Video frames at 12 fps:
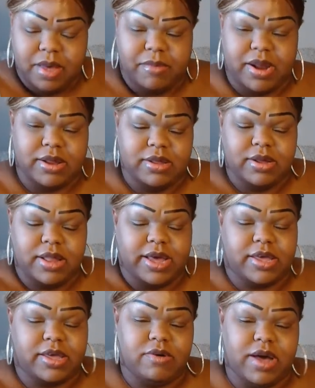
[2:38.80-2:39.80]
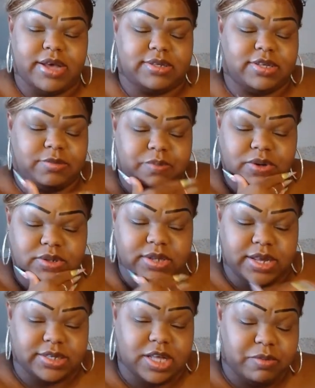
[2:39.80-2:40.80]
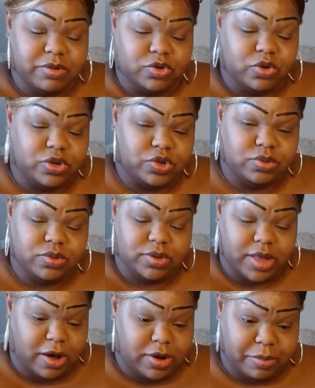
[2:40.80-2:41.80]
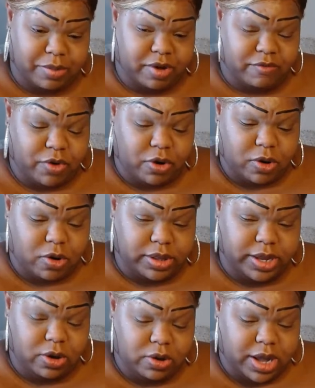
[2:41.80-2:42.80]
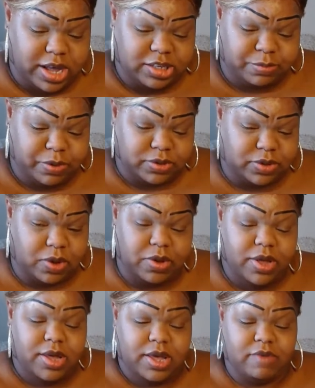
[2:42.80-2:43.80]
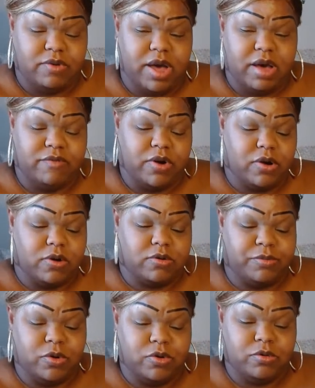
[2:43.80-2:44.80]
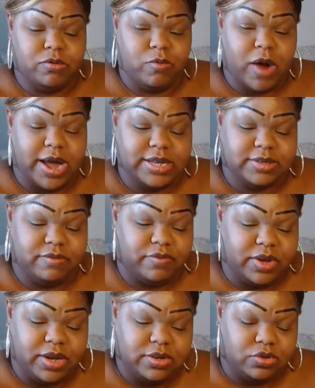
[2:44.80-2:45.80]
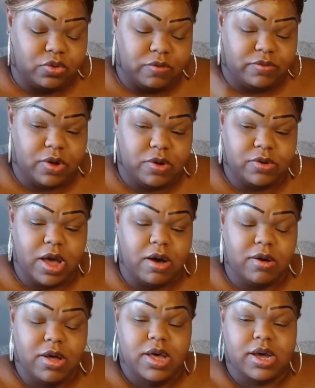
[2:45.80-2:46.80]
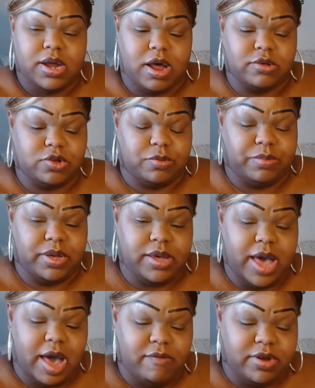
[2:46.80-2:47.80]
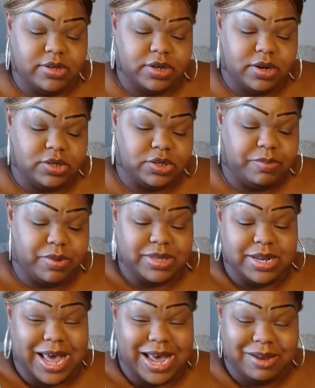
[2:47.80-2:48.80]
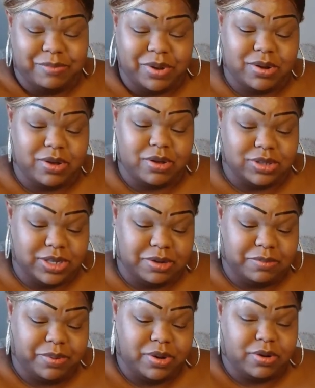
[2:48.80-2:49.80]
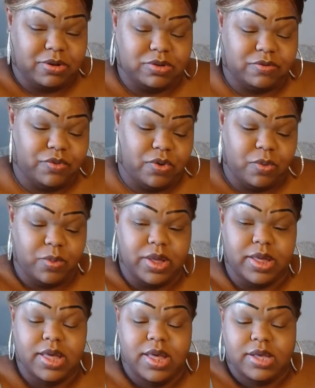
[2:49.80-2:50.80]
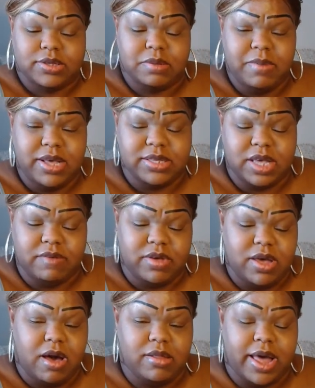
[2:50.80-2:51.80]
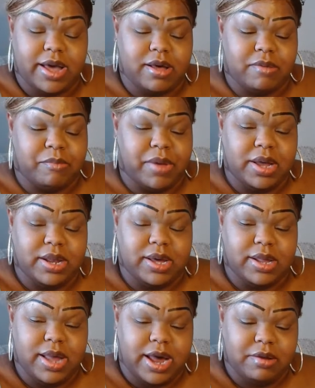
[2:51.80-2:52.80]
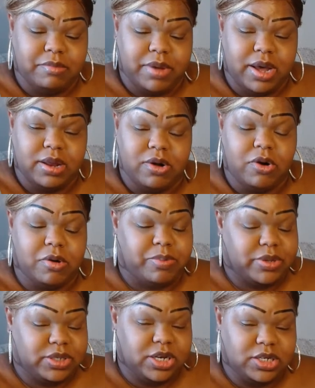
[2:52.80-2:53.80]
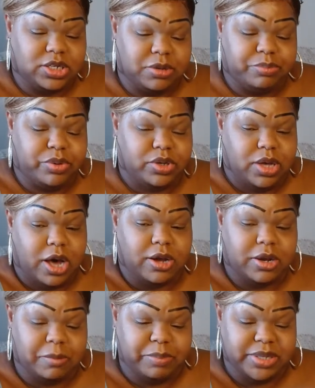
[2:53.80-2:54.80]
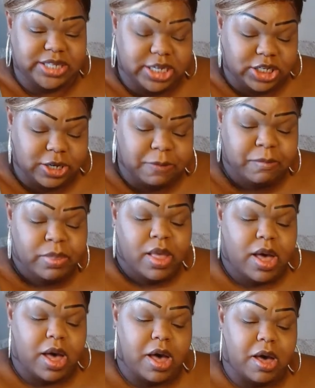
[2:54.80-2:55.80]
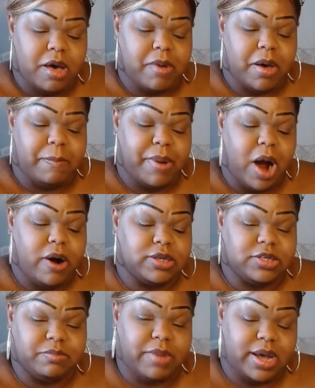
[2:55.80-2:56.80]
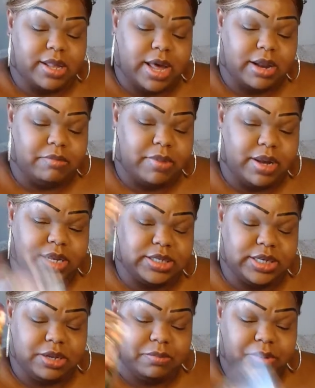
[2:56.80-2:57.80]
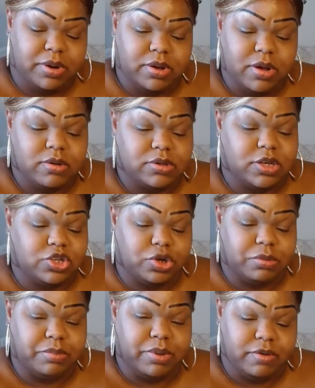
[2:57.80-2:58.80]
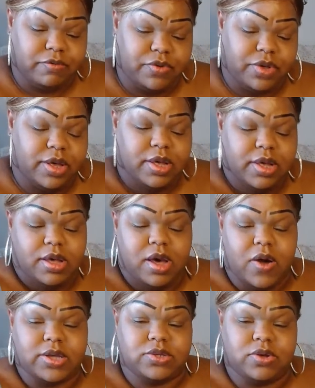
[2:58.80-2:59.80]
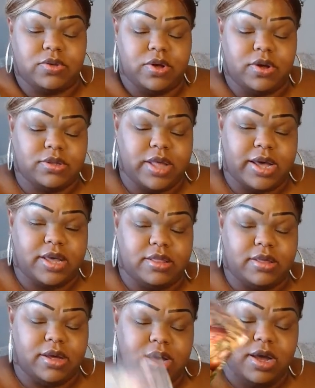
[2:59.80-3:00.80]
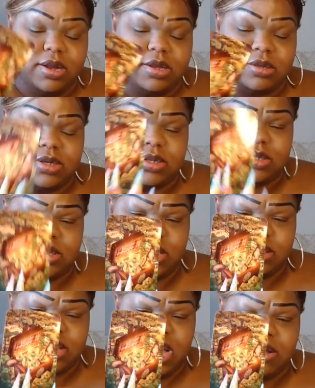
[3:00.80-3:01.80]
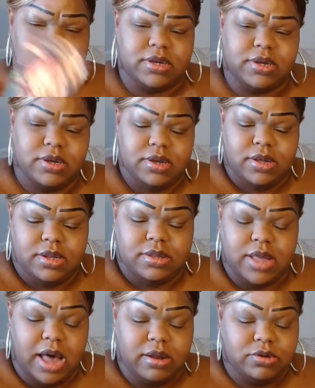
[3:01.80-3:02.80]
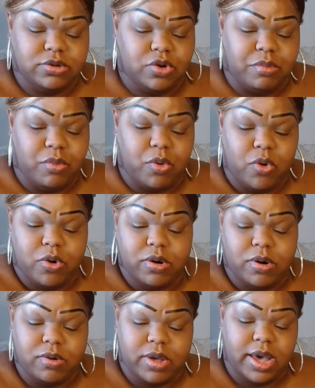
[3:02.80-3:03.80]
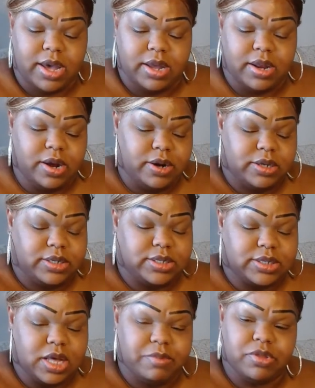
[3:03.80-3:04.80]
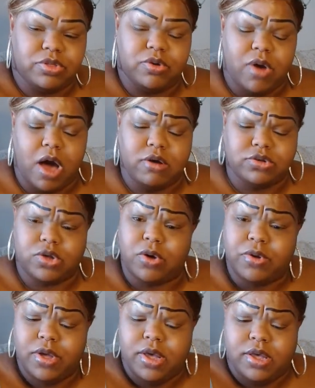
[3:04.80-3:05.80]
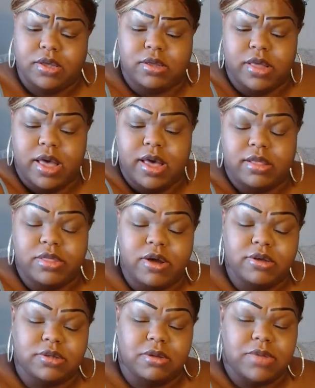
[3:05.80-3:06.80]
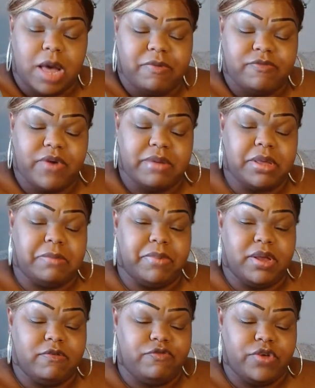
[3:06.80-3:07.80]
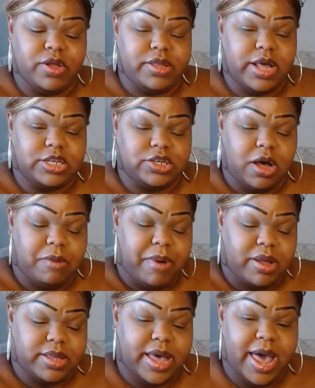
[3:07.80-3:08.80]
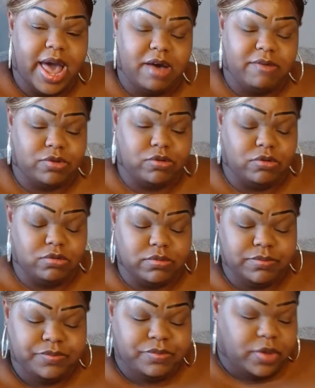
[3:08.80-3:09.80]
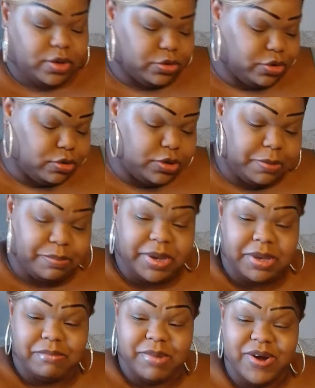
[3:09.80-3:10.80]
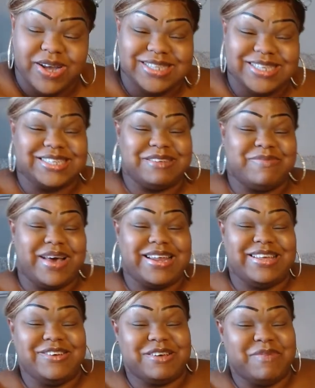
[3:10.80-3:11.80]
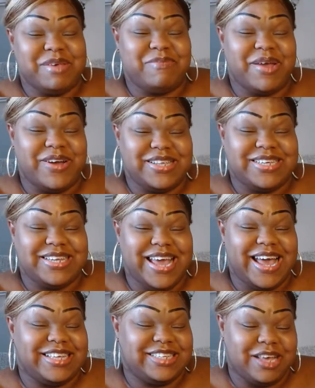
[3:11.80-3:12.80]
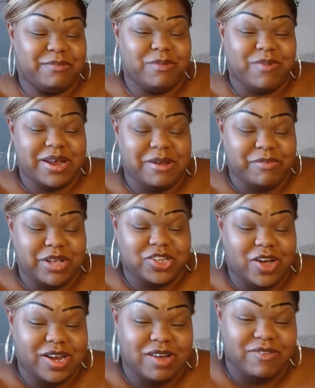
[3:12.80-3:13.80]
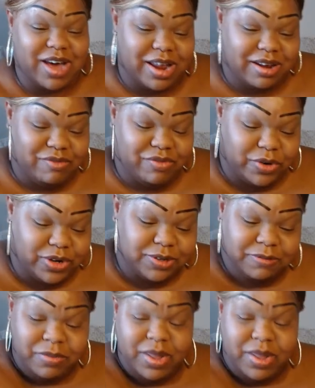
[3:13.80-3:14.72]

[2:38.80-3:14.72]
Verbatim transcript: but I look like you guys, this person that's coming towards you, y'all could be a Virgo, Leo cusper. So if you have Virgo, Moon, Rising, Venus, North Node, y'all can also be having this energy. But the Nine of Pentacles, Ten of Pentacles, the Four of One, somebody's giving y'all like money, a lot of money, or a position, putting y'all in a position, um, a power to make a lot of money. Ten of Pentacles is your benefit. All right, so there's like either a hundred to a thousand dollars or more. Okay, inheritance coming through. Also, yeah, there's some type of family benefit that y'all about to have have due due to being married to somebody. You could be married to they ass separated, but y'all never got a divorce.